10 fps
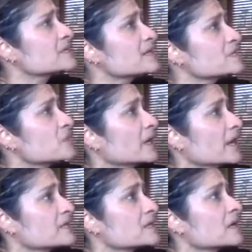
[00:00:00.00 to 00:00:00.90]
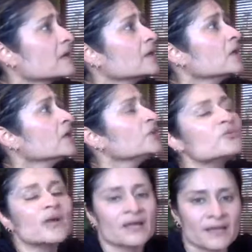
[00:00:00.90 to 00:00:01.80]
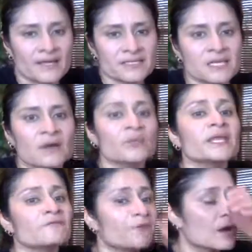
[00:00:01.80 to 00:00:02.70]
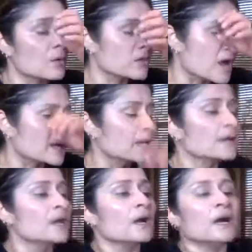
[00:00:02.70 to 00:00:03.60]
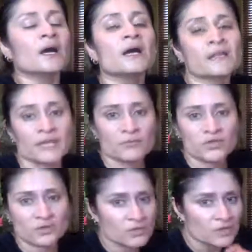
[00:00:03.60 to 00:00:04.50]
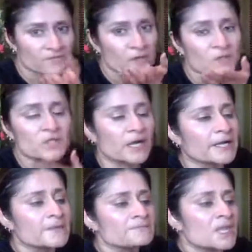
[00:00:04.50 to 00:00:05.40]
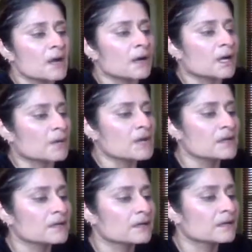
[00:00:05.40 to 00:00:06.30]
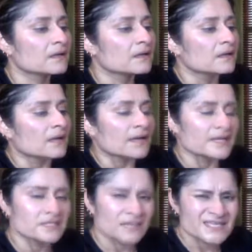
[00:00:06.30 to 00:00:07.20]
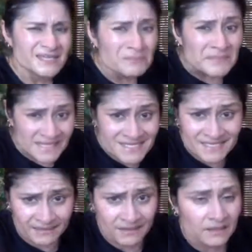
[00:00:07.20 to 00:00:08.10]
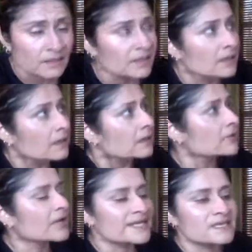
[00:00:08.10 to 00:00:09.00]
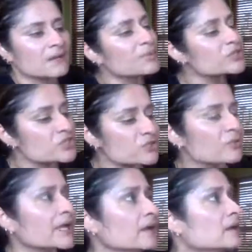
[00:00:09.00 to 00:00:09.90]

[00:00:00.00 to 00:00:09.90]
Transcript: guess what, guys? You guys, we can follow along. Okay, you can, you can follow along. Um, guys, you guys did amazing. You guys pushed through it.